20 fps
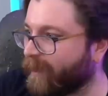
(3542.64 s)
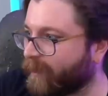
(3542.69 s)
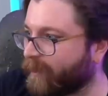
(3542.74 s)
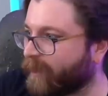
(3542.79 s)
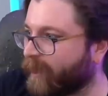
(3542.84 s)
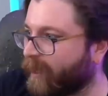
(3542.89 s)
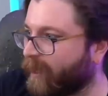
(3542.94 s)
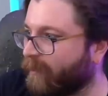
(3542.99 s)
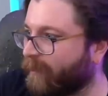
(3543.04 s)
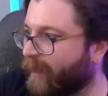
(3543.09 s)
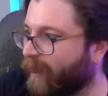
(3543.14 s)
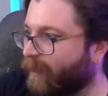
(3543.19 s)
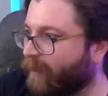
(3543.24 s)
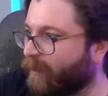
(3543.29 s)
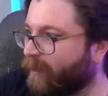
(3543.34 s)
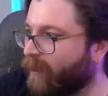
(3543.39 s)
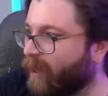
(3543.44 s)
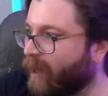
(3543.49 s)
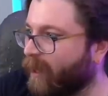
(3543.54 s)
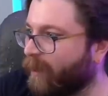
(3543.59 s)
be said
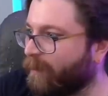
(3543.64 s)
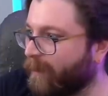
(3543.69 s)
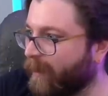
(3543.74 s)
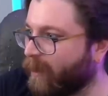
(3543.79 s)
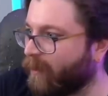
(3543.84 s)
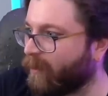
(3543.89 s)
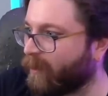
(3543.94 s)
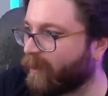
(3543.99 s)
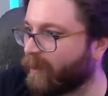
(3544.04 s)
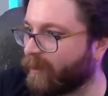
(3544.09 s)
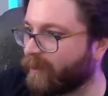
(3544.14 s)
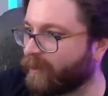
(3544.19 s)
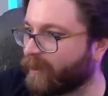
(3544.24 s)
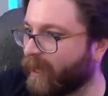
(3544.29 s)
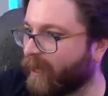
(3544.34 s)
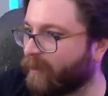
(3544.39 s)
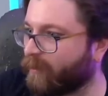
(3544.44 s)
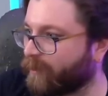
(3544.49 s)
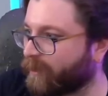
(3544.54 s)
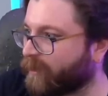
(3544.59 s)
about American
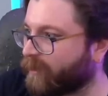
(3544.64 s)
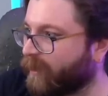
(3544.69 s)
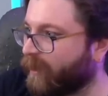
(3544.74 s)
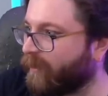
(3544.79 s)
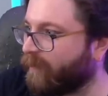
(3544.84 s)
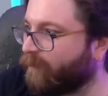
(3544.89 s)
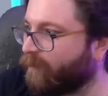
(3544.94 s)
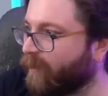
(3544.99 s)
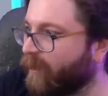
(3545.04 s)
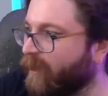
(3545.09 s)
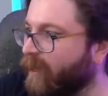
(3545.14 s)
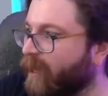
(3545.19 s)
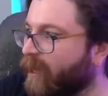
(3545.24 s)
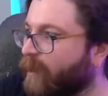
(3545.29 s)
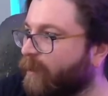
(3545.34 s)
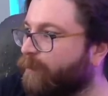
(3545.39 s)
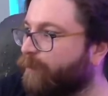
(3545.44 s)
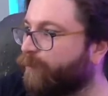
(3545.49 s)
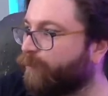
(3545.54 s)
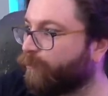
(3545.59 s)
chattel slavery,
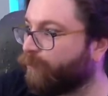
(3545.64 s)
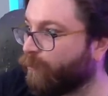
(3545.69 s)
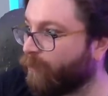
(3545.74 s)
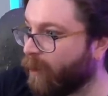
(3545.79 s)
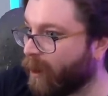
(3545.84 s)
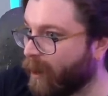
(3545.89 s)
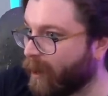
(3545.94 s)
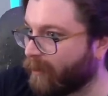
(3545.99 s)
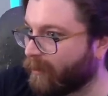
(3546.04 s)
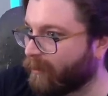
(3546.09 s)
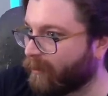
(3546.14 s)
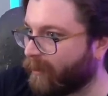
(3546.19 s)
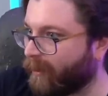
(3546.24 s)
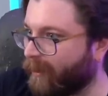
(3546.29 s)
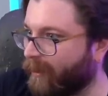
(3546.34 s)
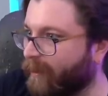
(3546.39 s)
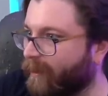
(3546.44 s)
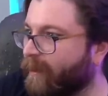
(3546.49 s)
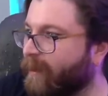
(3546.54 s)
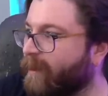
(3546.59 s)

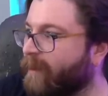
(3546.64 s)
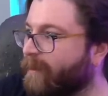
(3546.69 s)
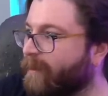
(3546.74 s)
broadly,